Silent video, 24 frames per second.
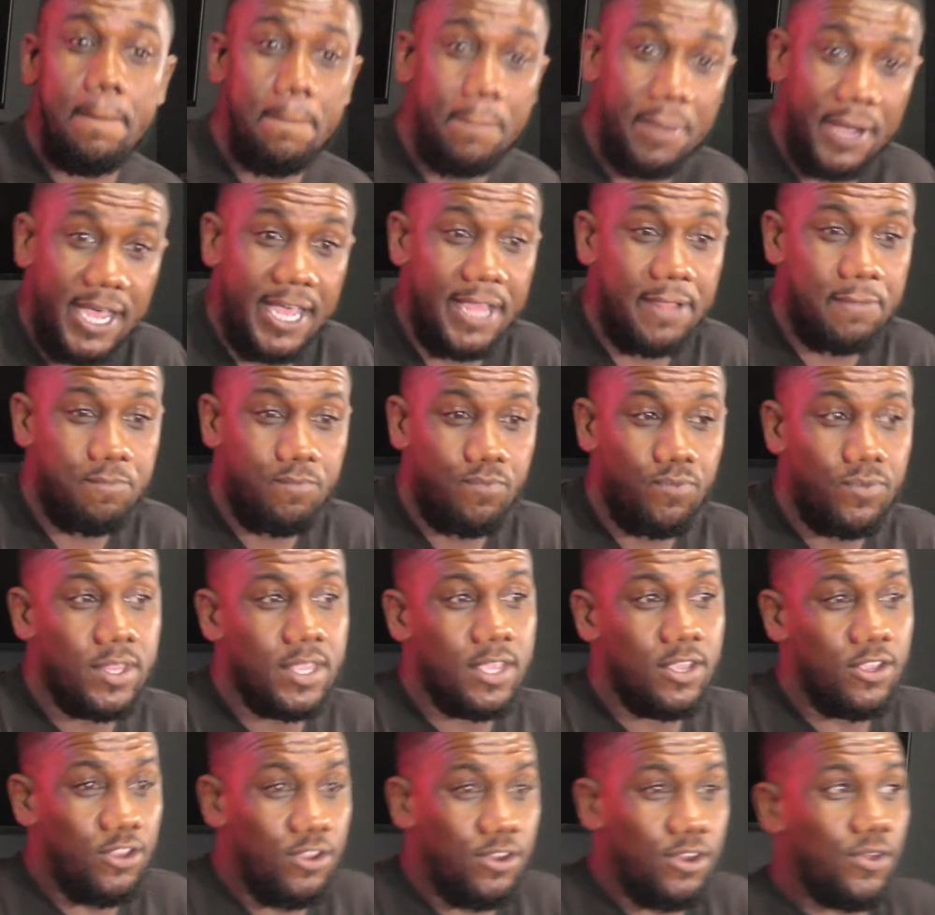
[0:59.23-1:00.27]
But,
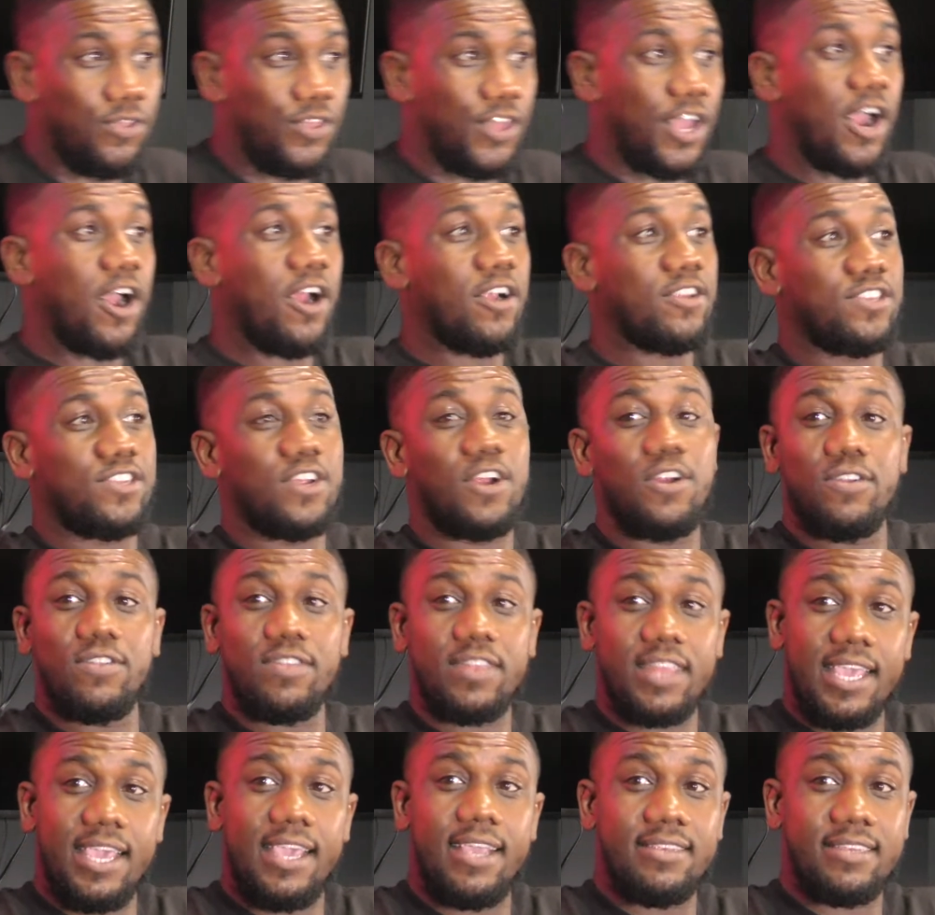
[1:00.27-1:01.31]
there are certain
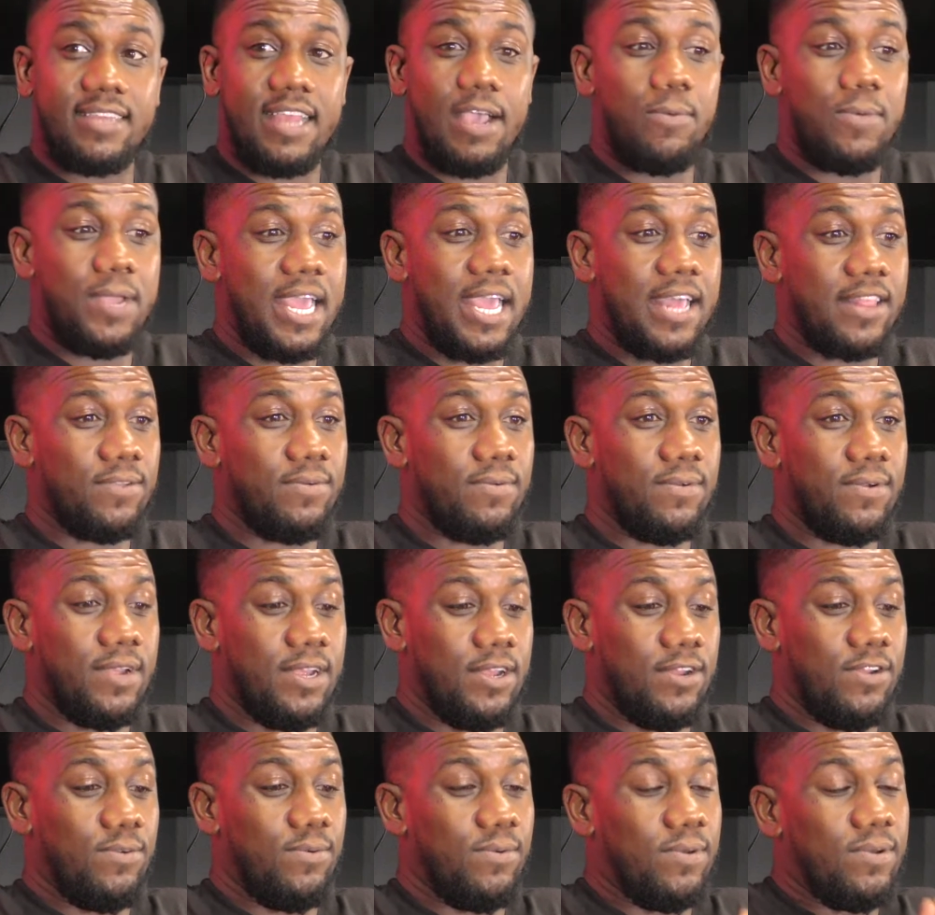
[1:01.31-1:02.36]
things we have to
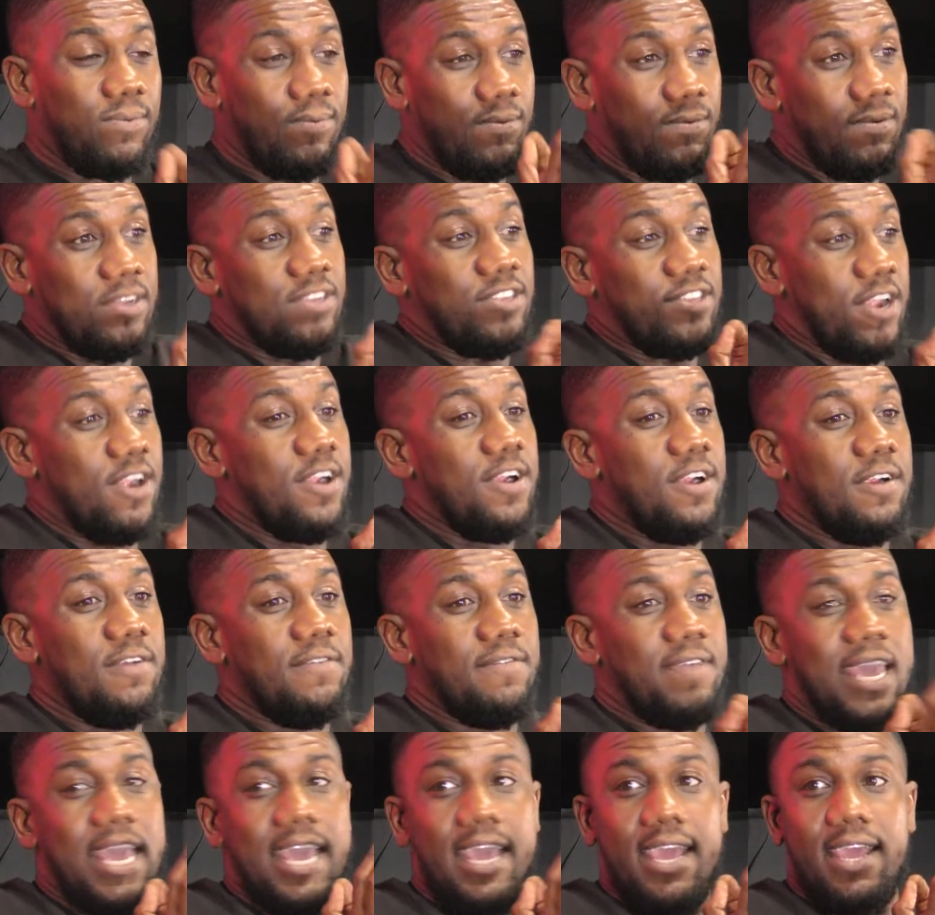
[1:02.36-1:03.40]

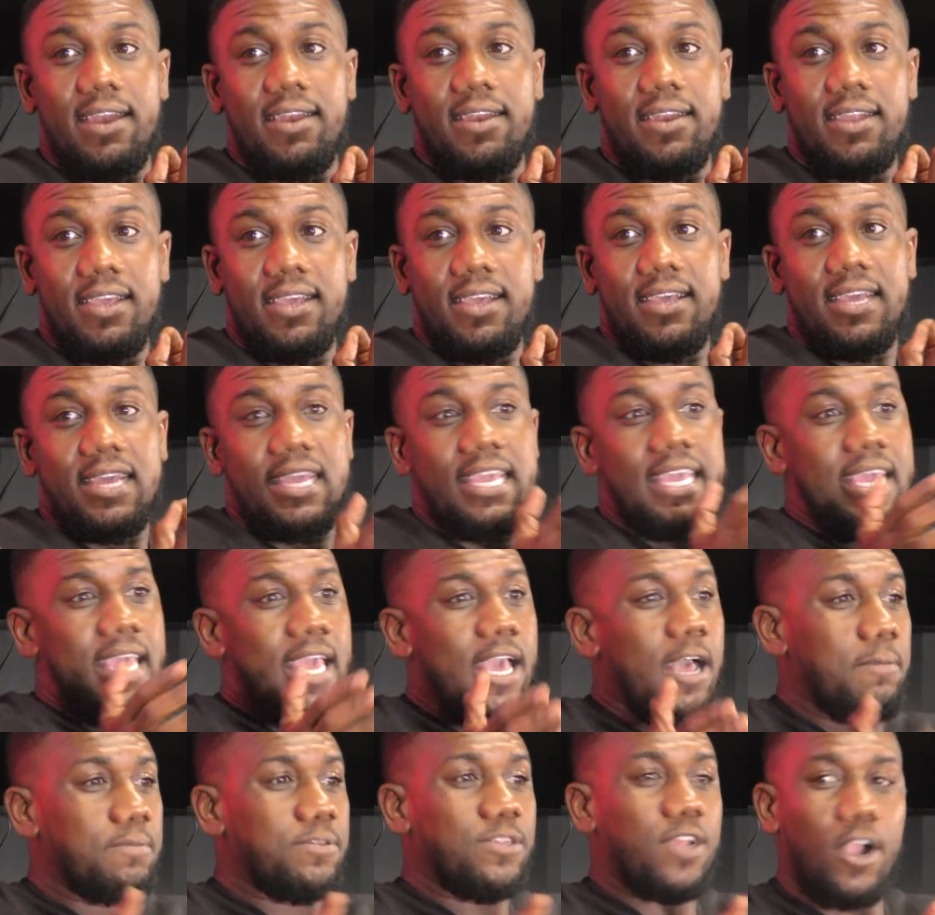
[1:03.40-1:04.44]
reserve, and it
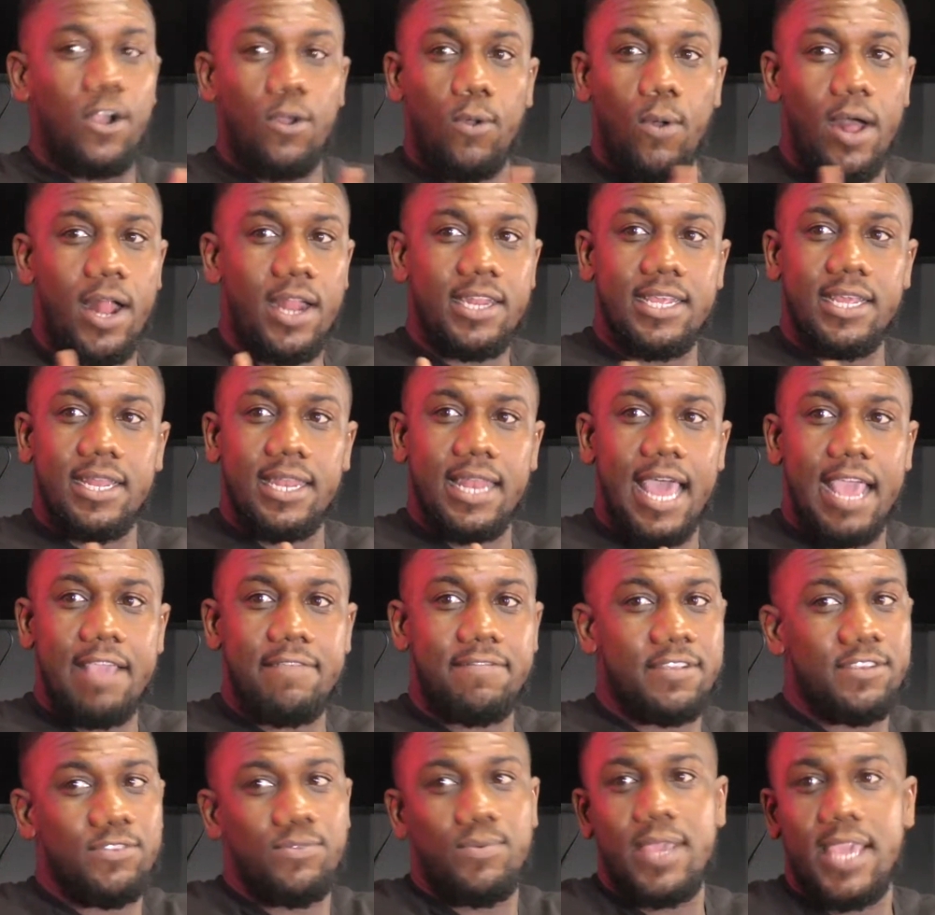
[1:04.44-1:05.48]
helps our quality of life
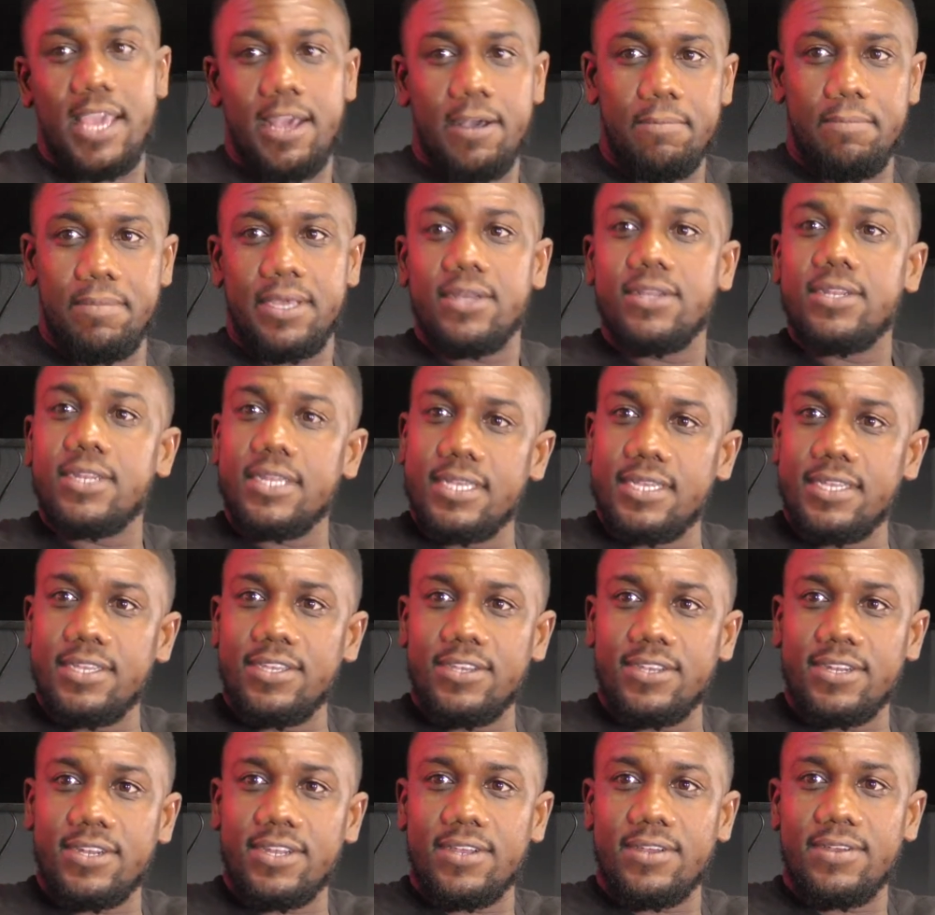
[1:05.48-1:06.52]
because we help build it,
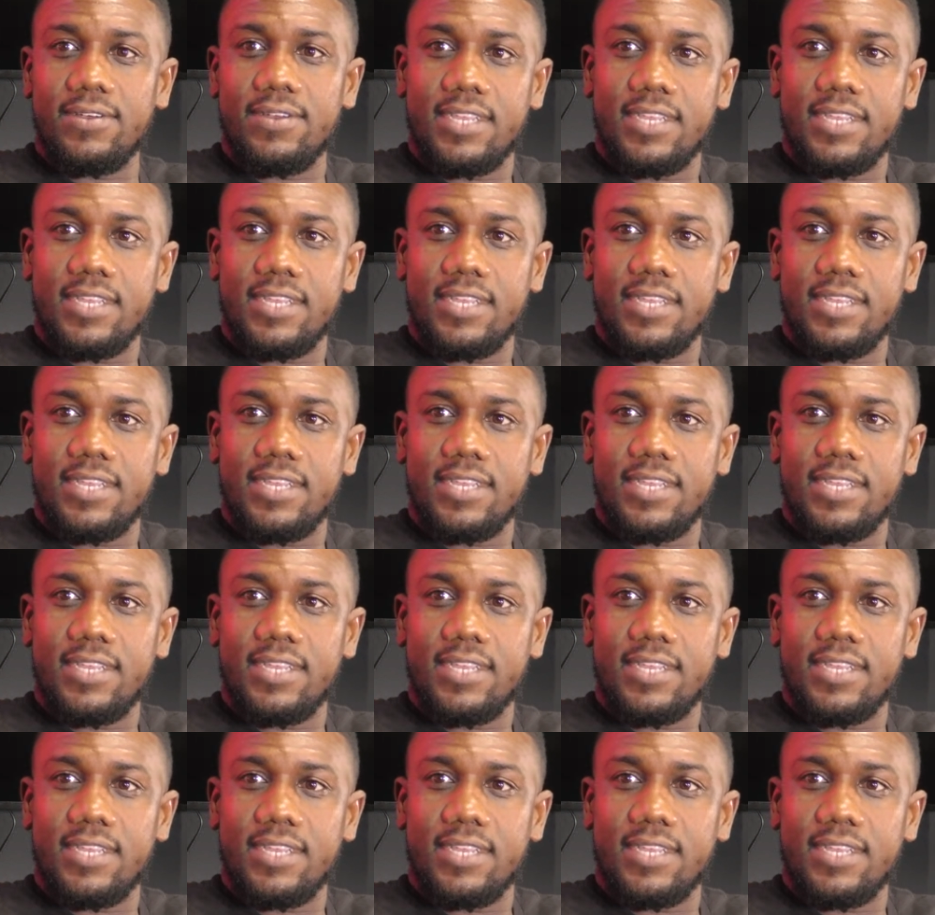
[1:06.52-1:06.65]
here.